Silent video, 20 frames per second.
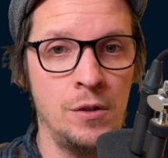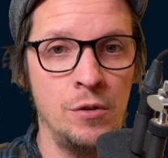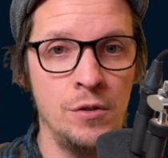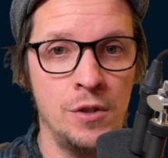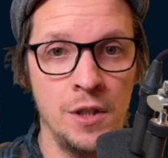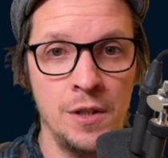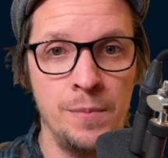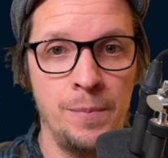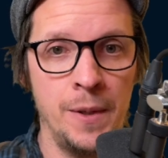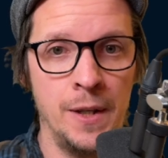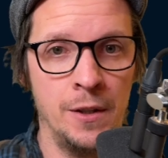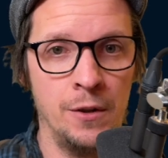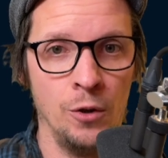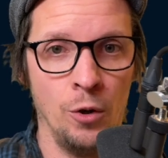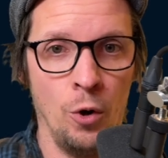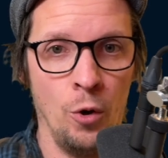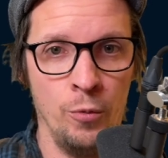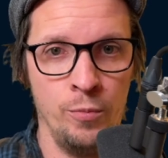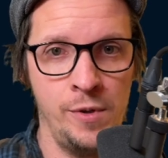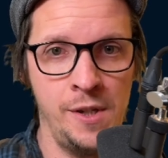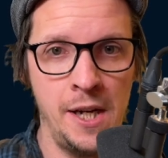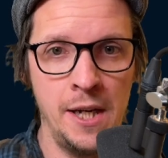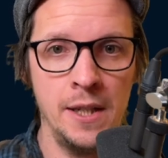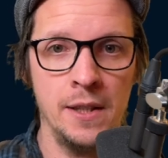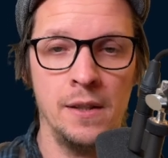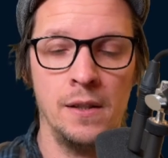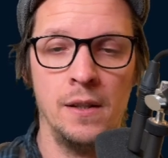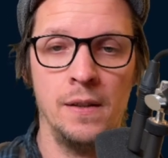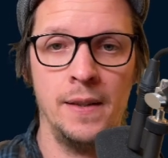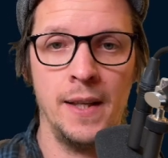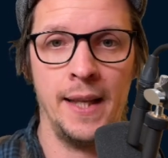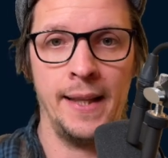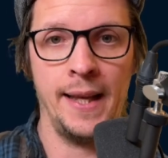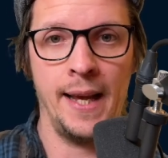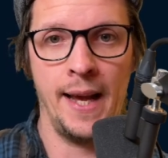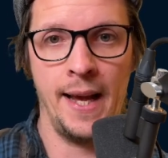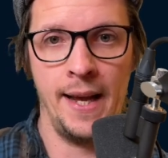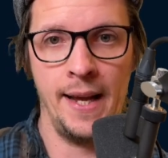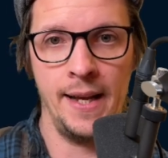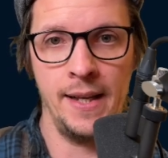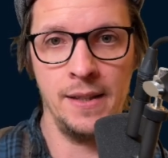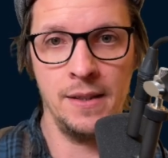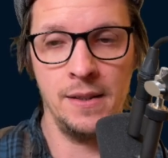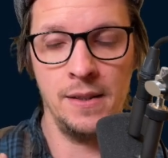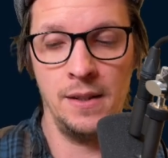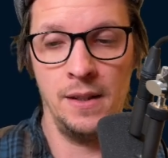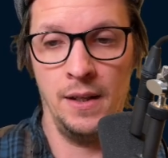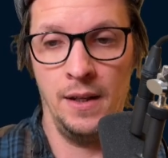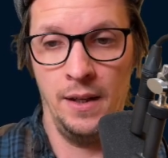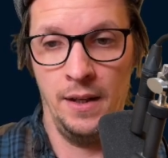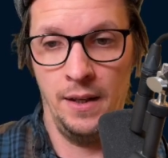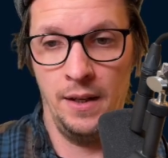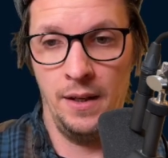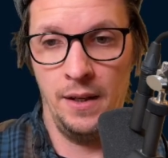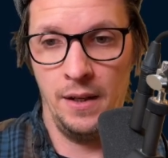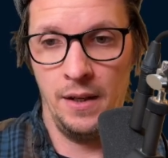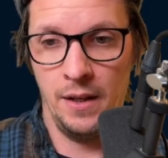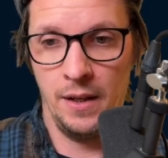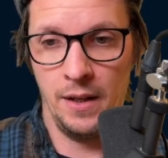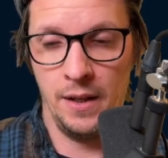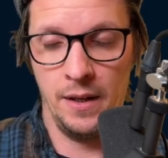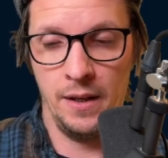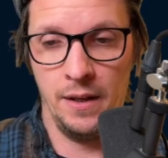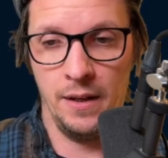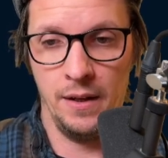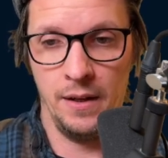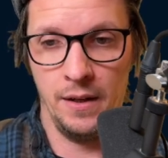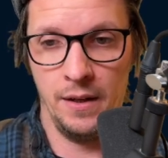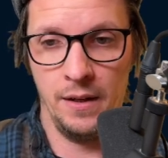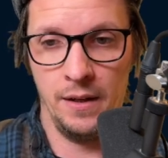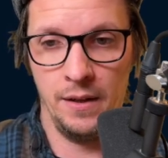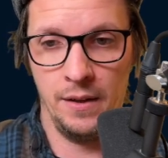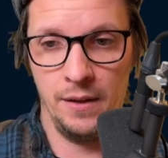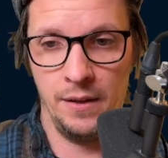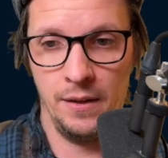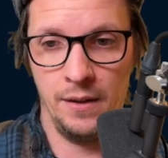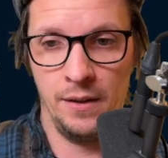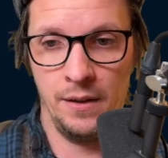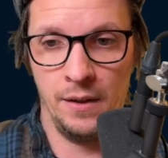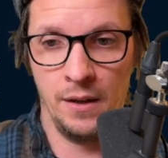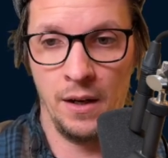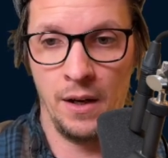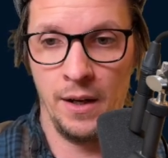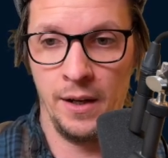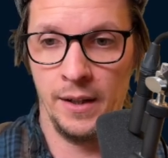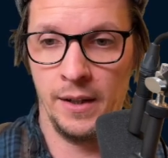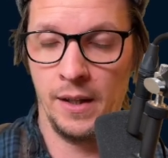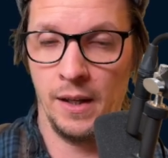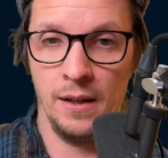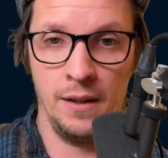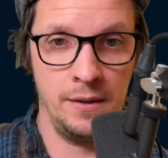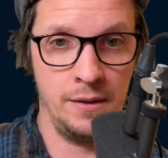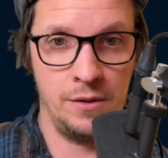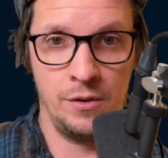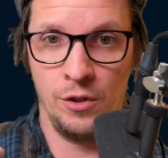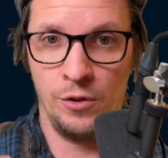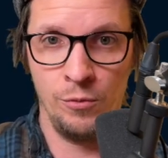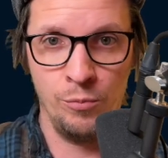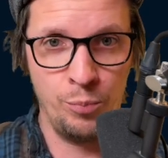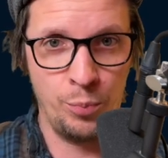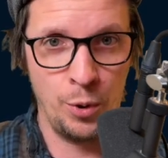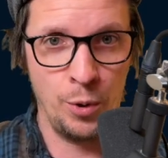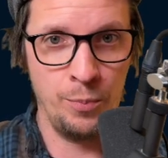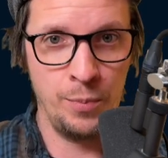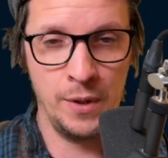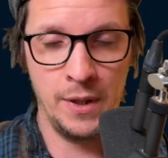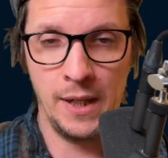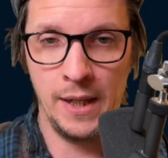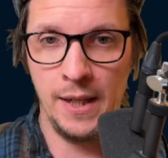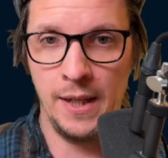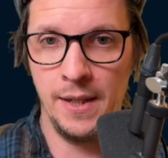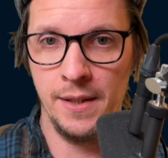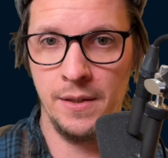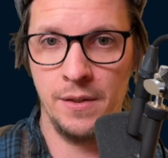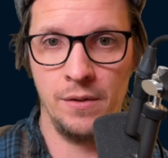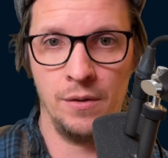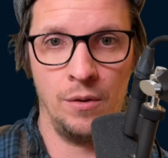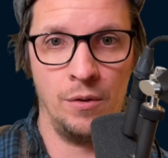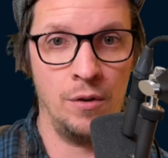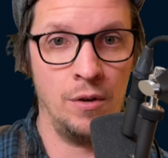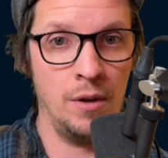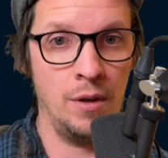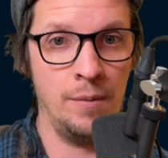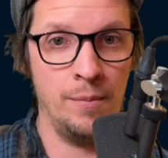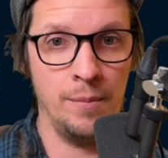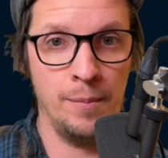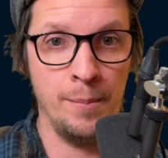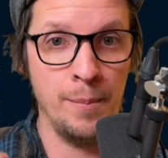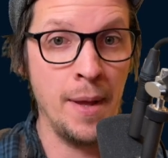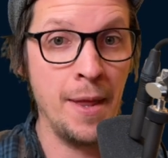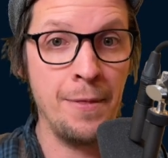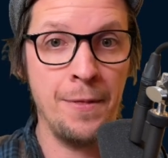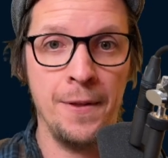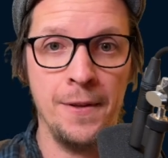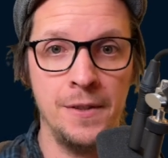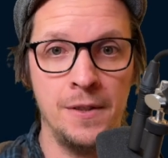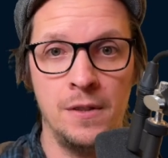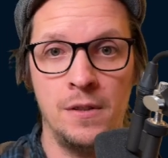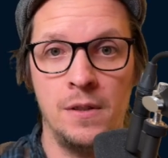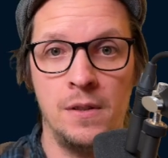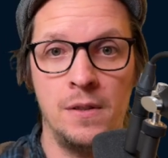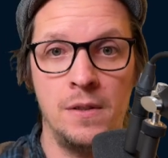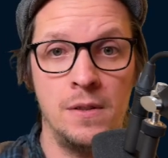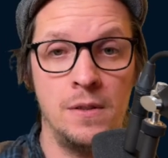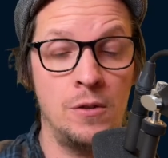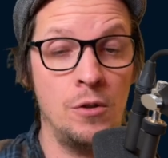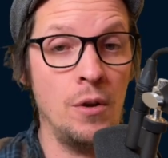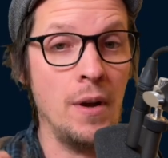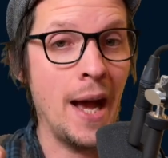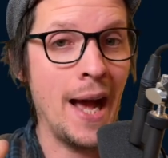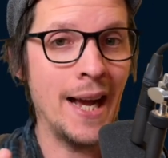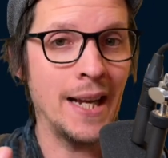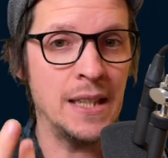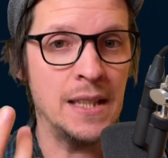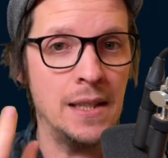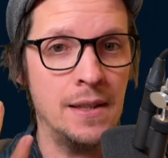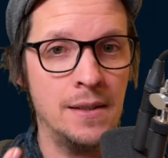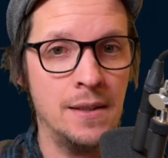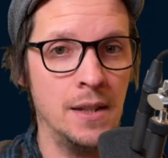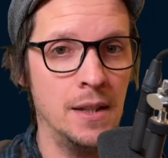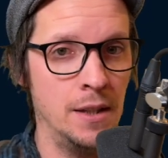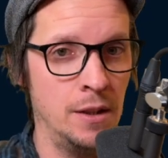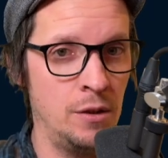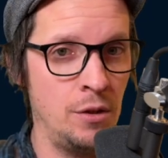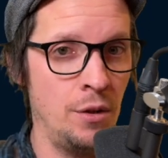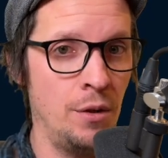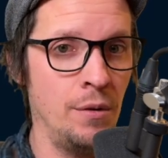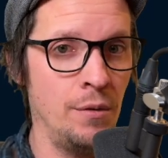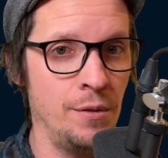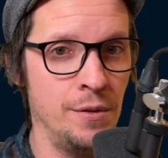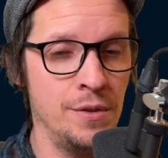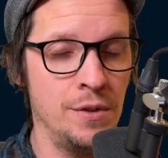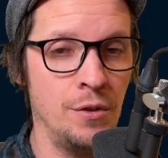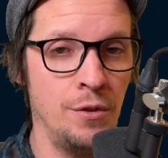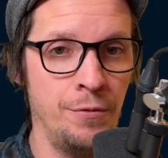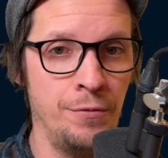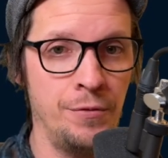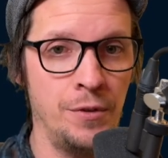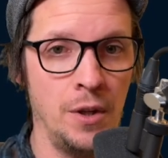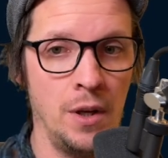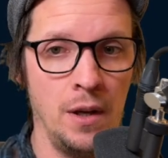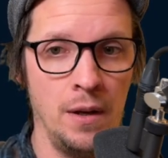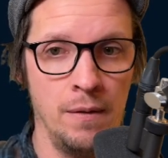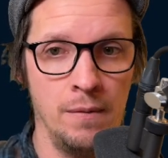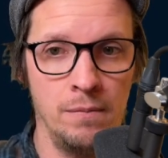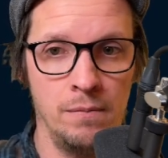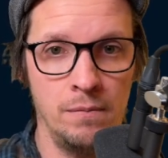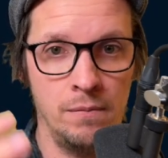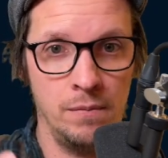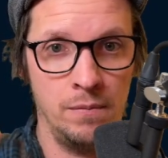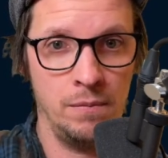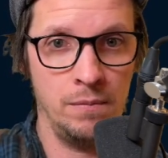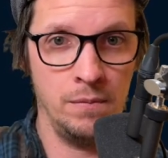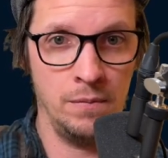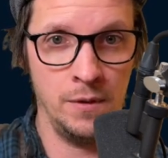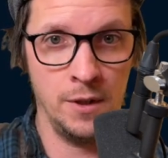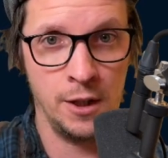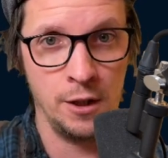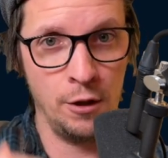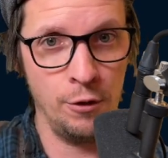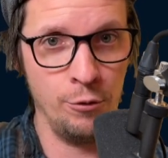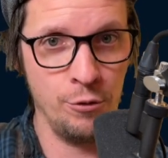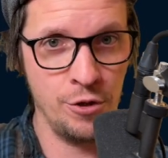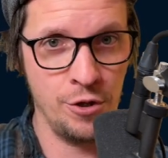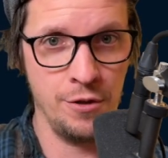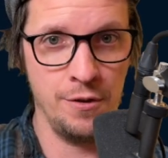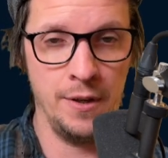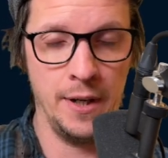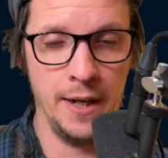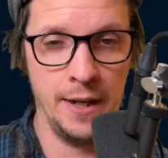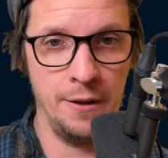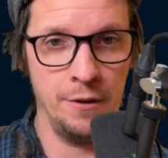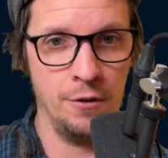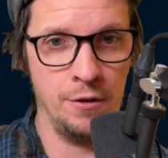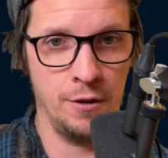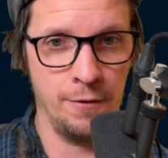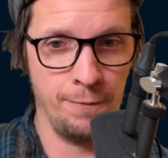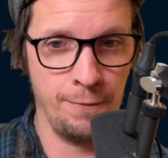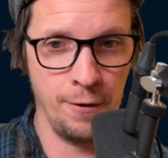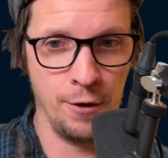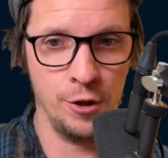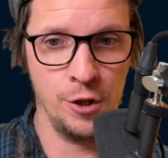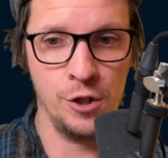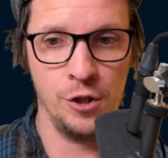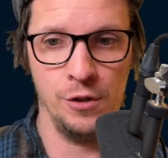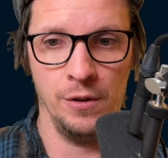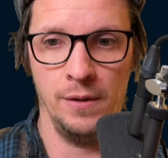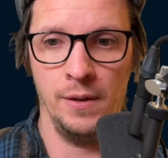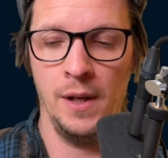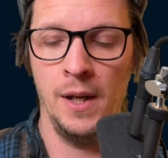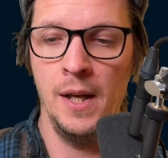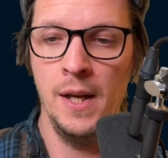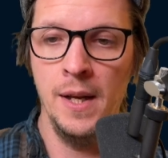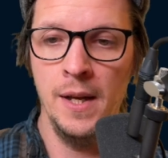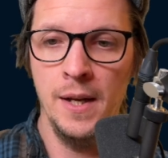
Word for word: This could just be an object that has uh, like uh, certain properties or methods to access the internals of the, the closure here or the function.